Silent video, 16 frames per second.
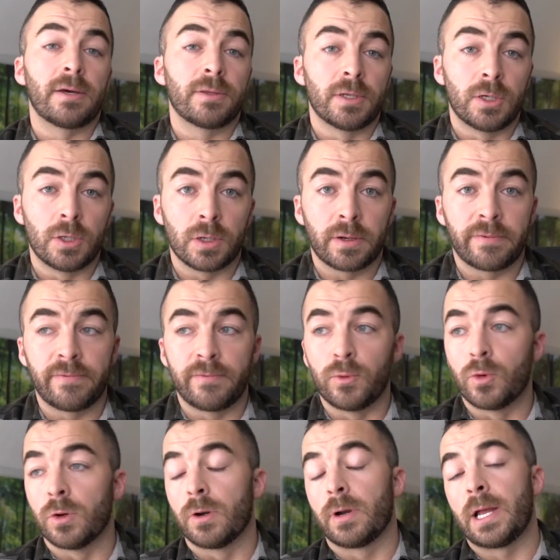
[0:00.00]
on the hook
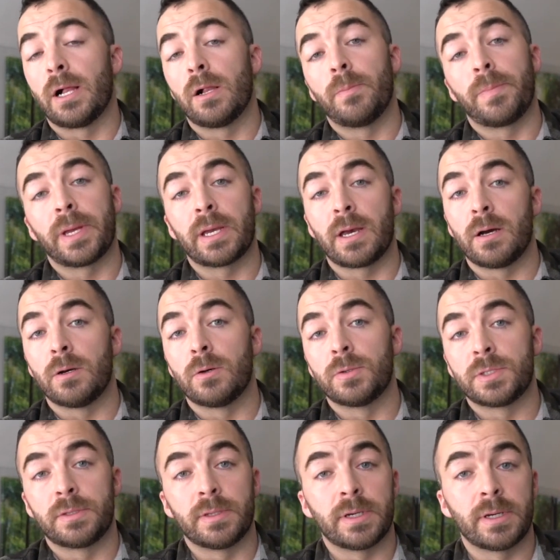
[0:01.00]
for helping
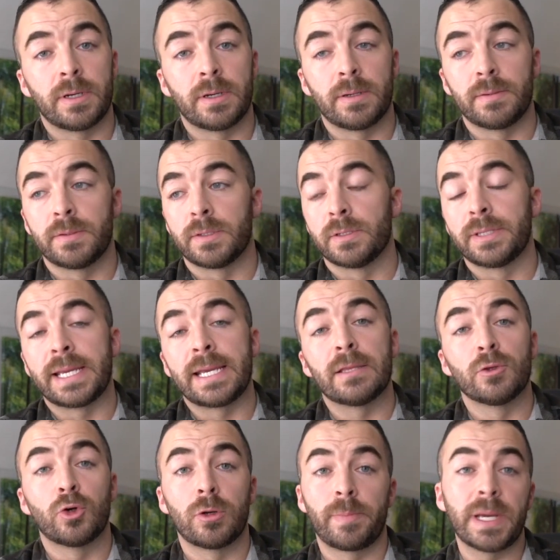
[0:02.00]
out the
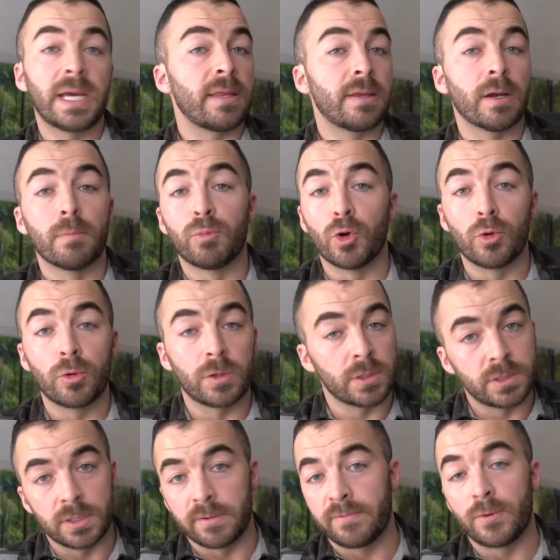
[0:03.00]
landlord pay their broker
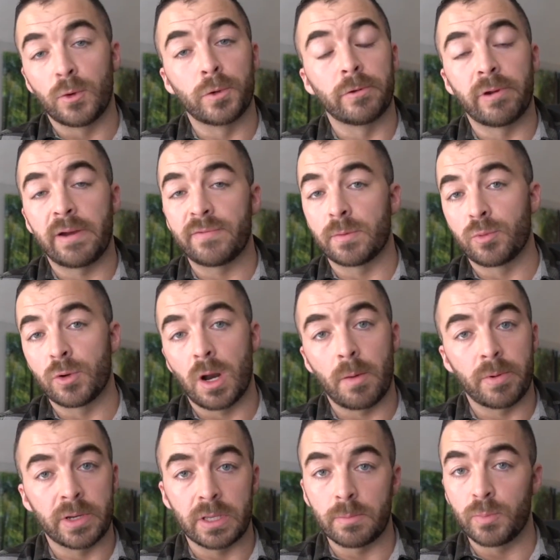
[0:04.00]
to photograph the
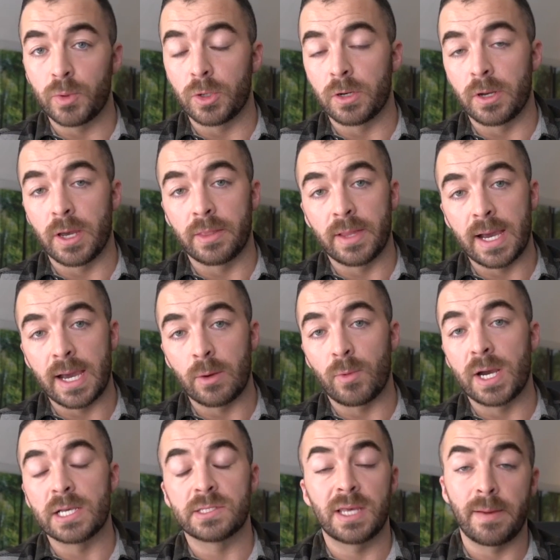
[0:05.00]
property and put it online?
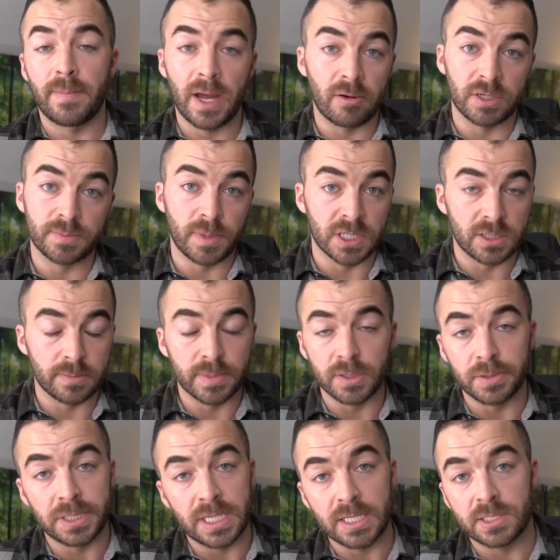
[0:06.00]
Why is that my
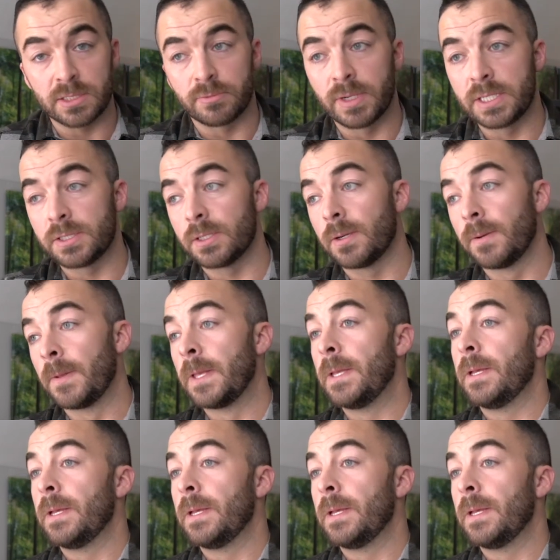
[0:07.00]
responsibility as the renter?